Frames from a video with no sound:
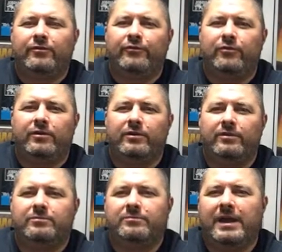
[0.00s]

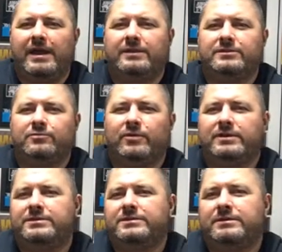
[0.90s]
for hand,
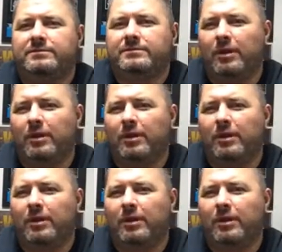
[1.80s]
wrist,